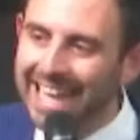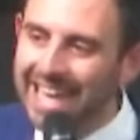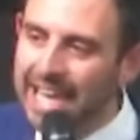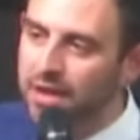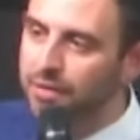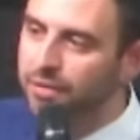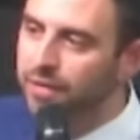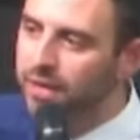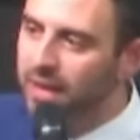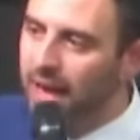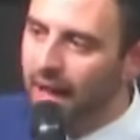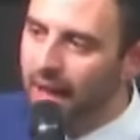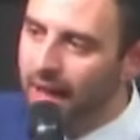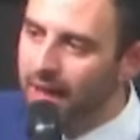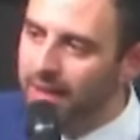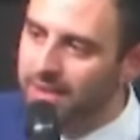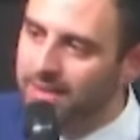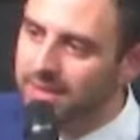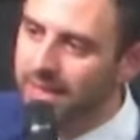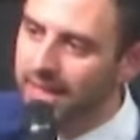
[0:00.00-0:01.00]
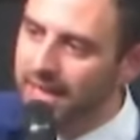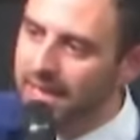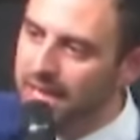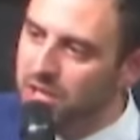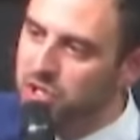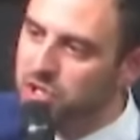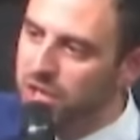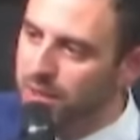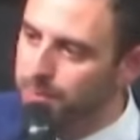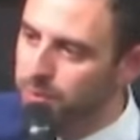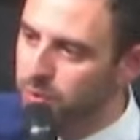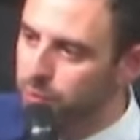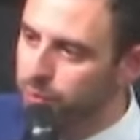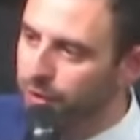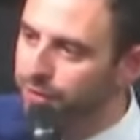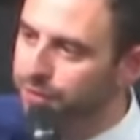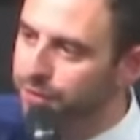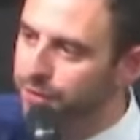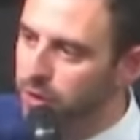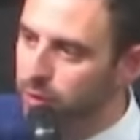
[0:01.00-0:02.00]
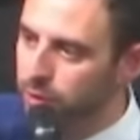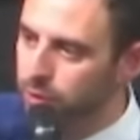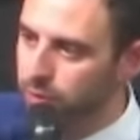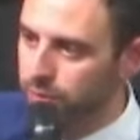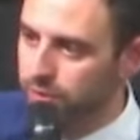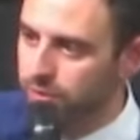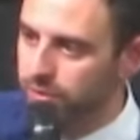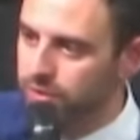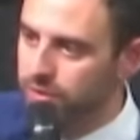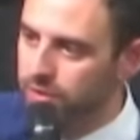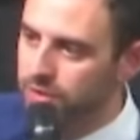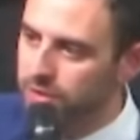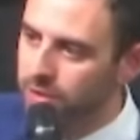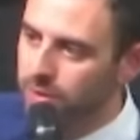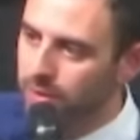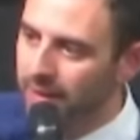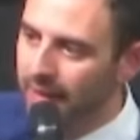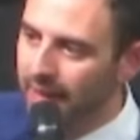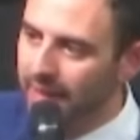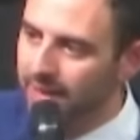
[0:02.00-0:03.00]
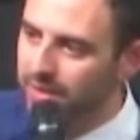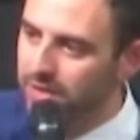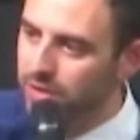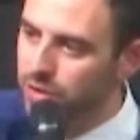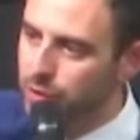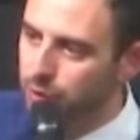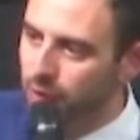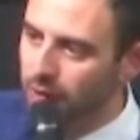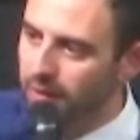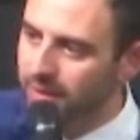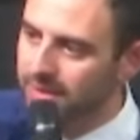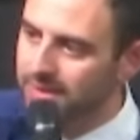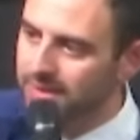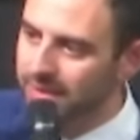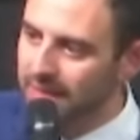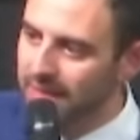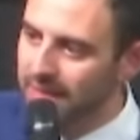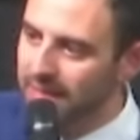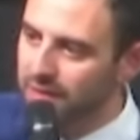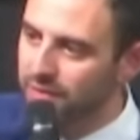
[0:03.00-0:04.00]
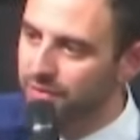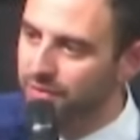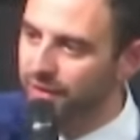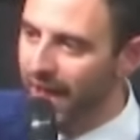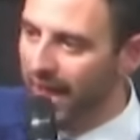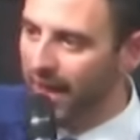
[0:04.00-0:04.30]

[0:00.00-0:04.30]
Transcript: Even as Egypt refused to let trucks leave